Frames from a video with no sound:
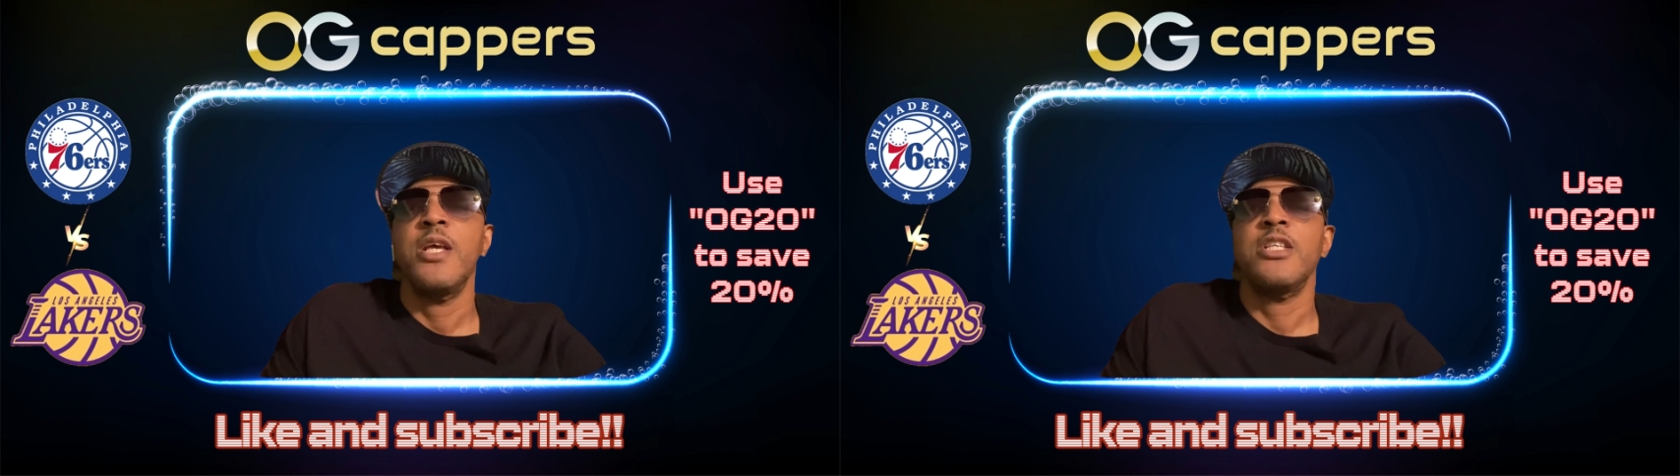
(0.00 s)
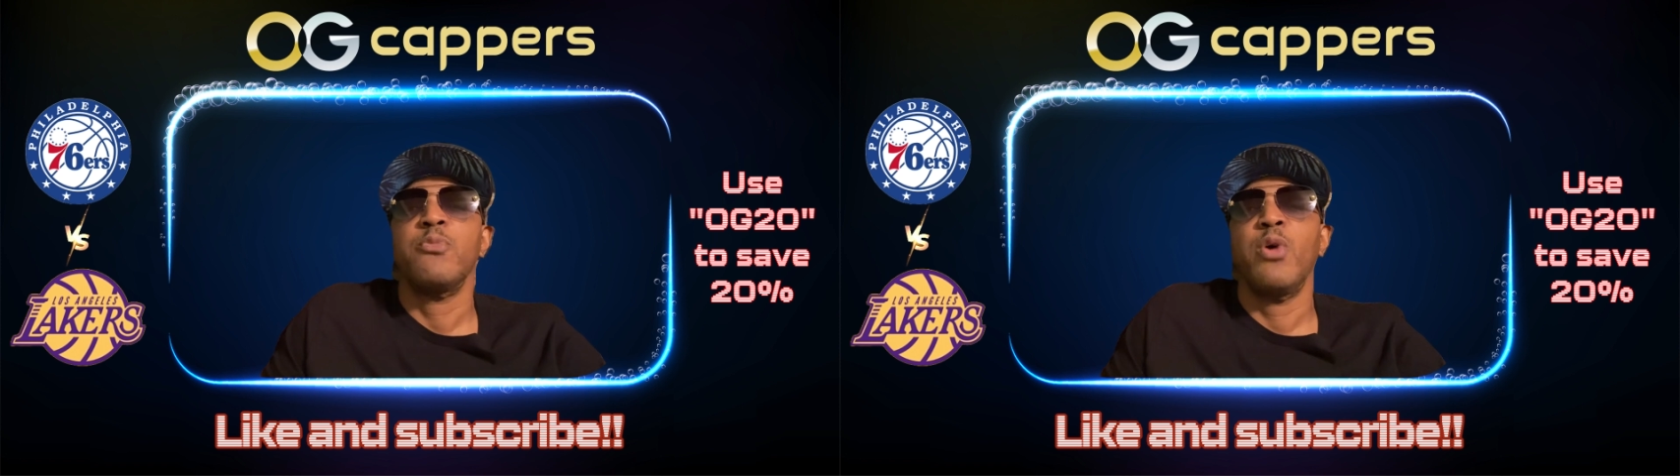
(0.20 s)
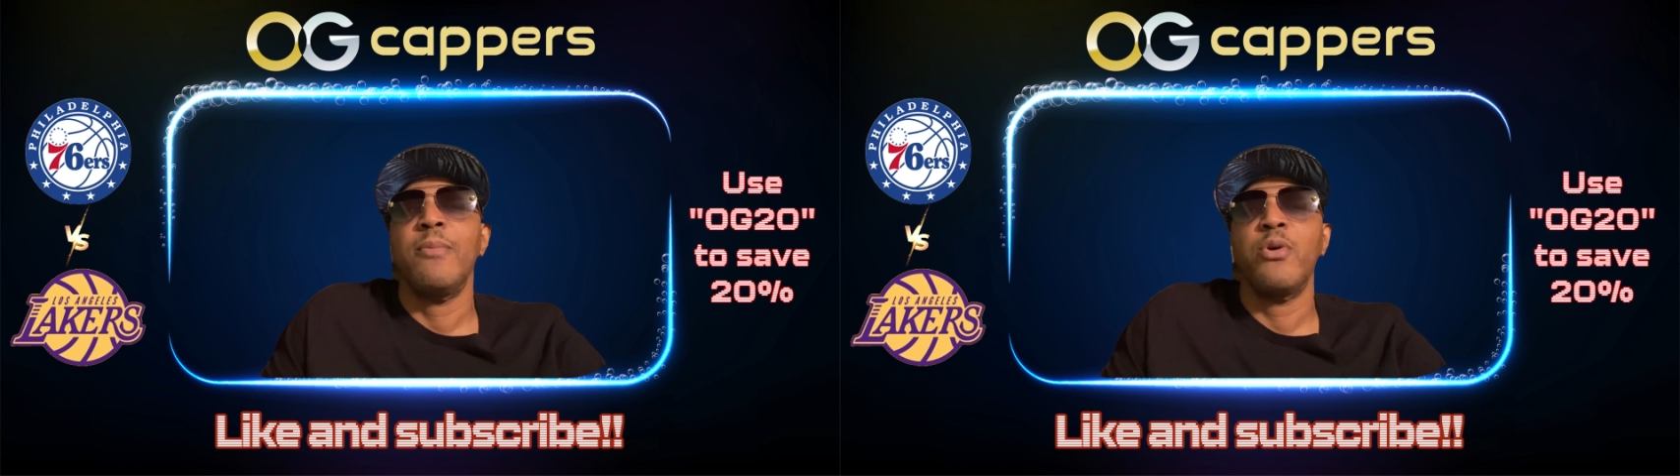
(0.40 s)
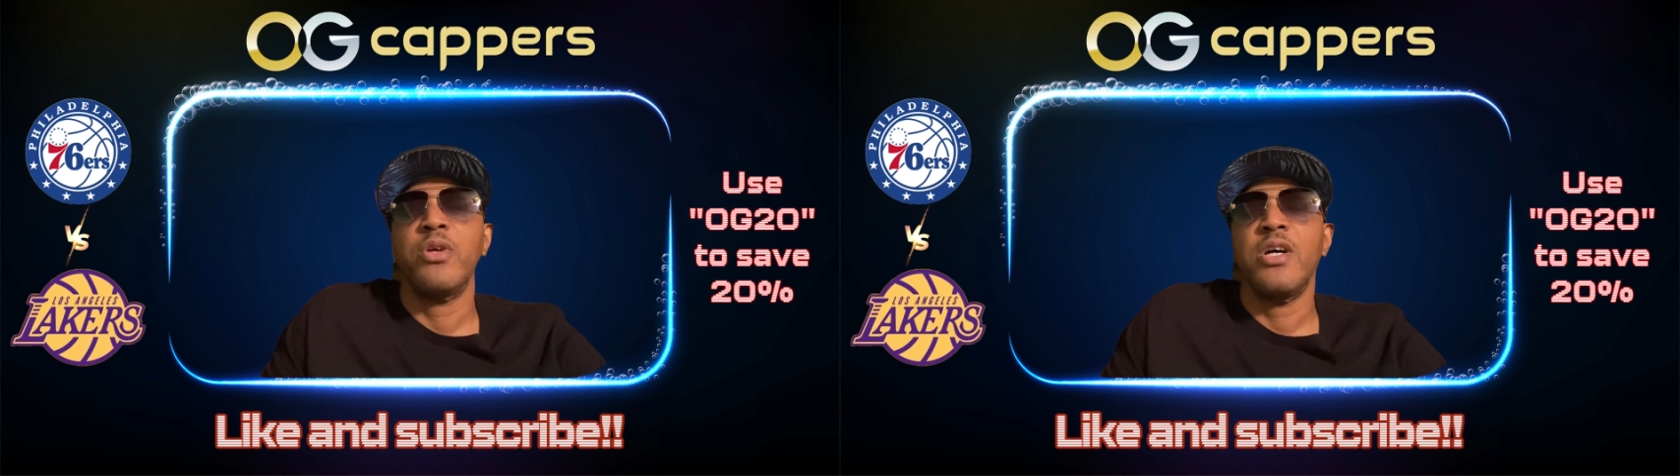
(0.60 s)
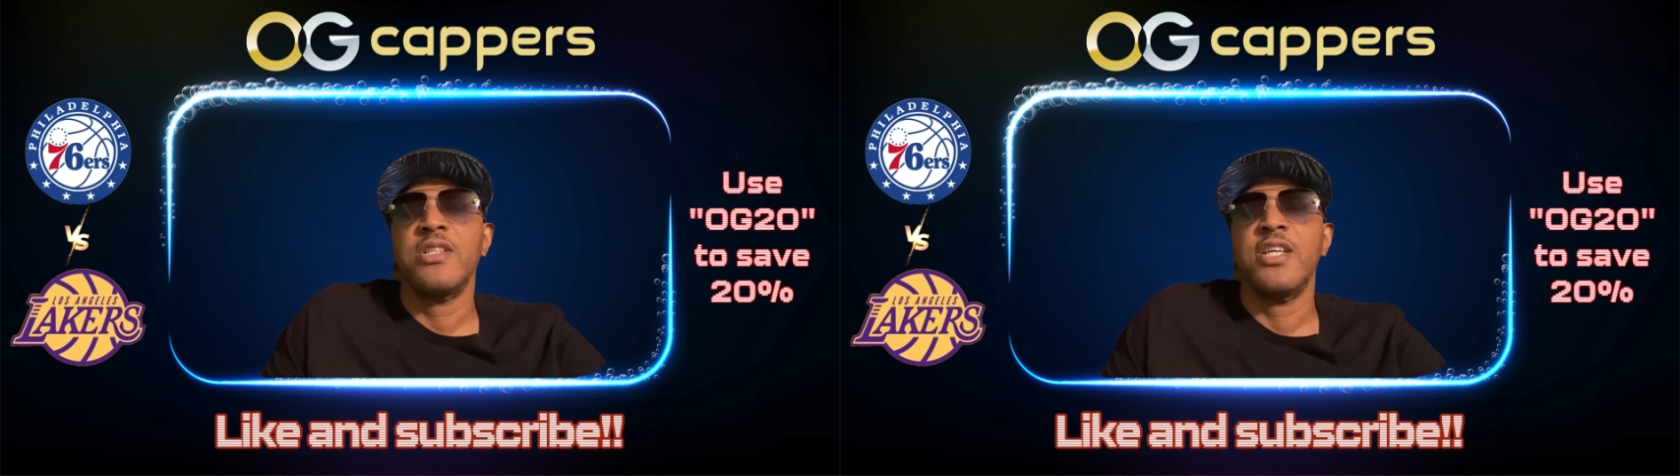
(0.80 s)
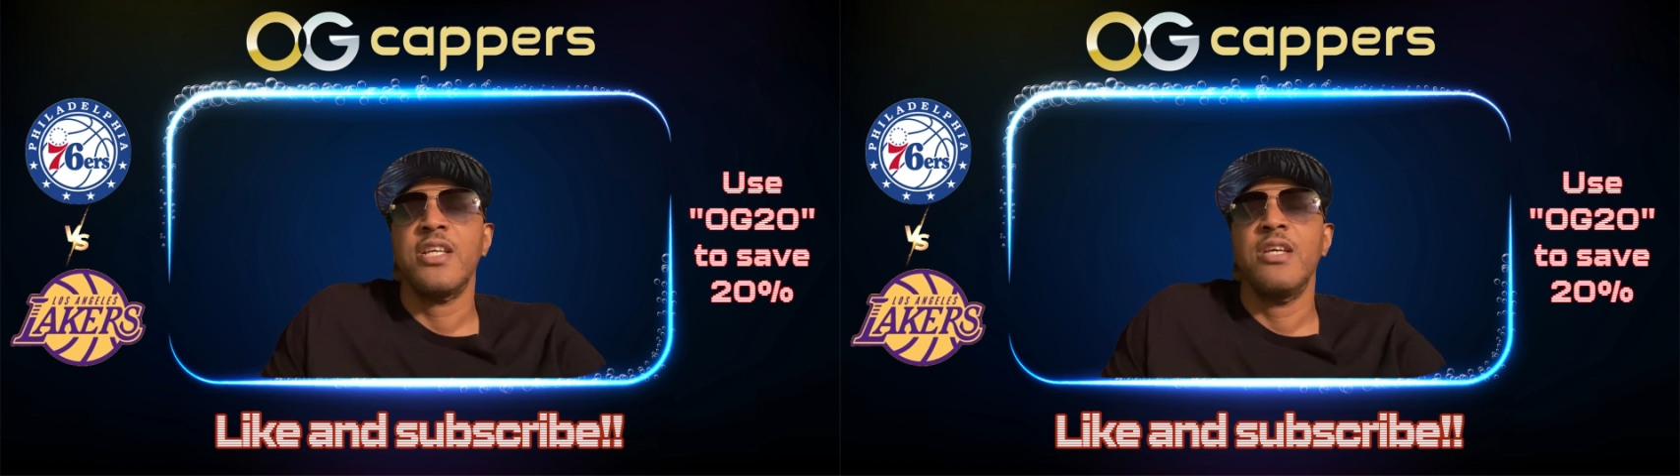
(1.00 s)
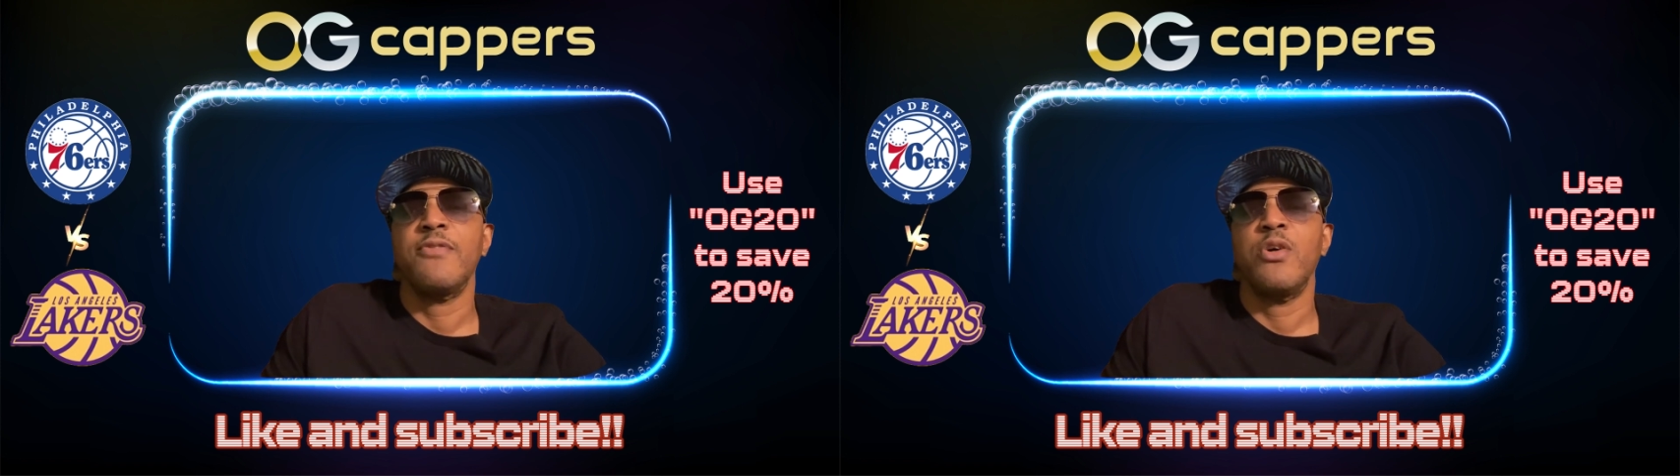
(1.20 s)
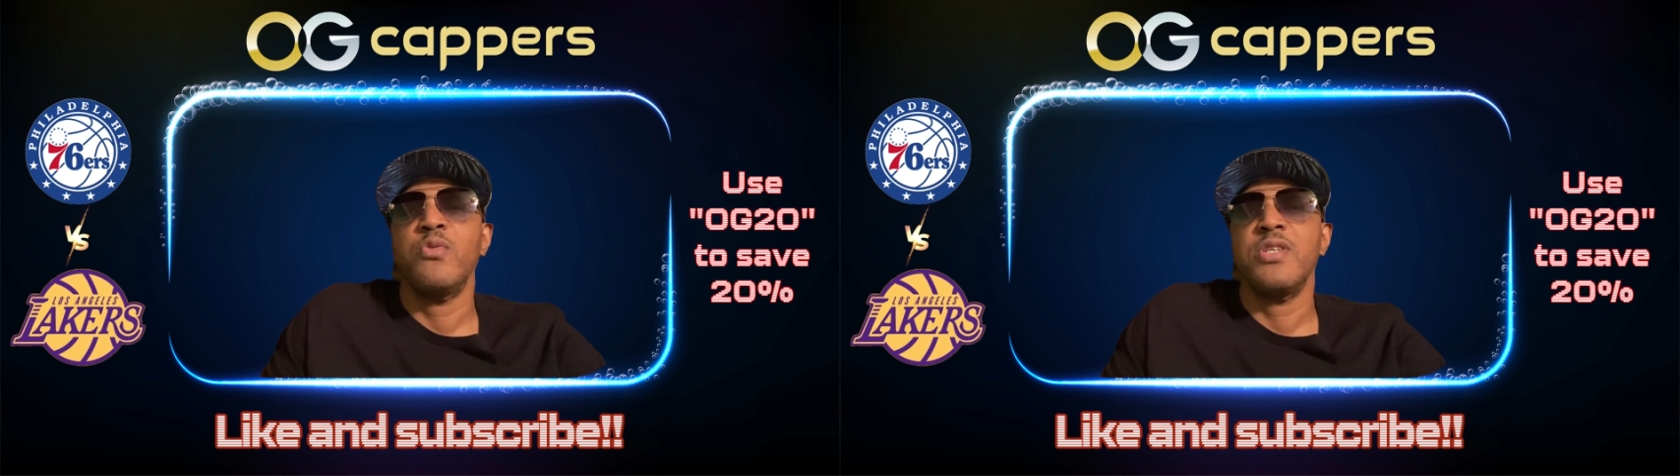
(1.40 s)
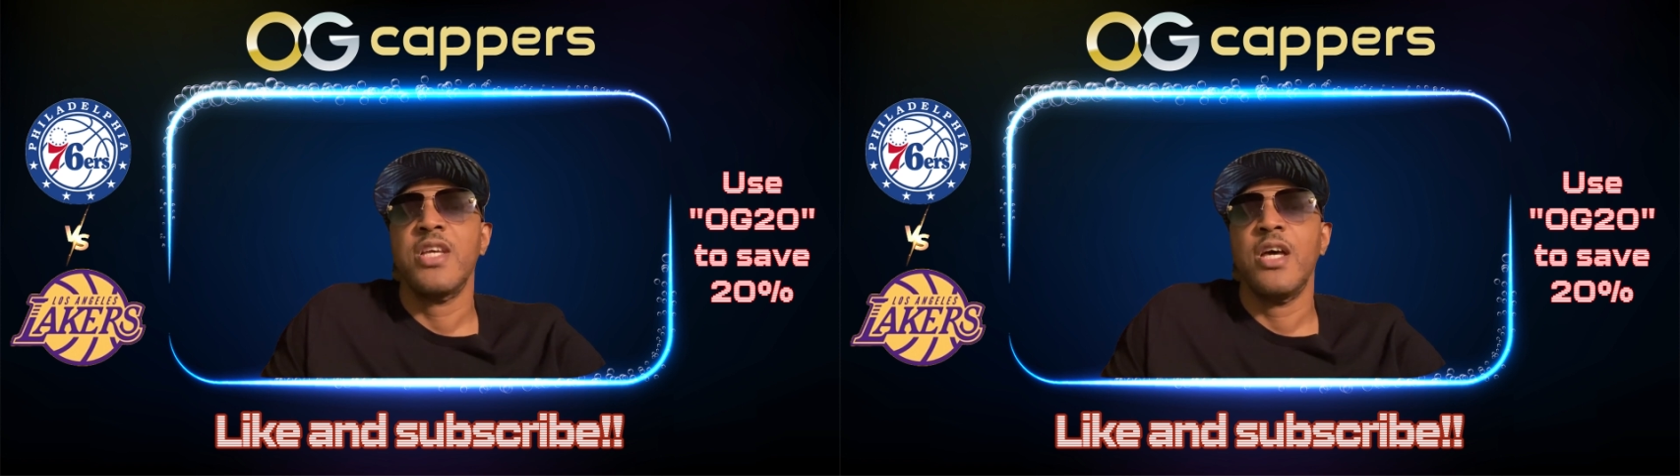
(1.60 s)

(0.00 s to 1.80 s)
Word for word: It's your boy Bo Dunn taking in for OG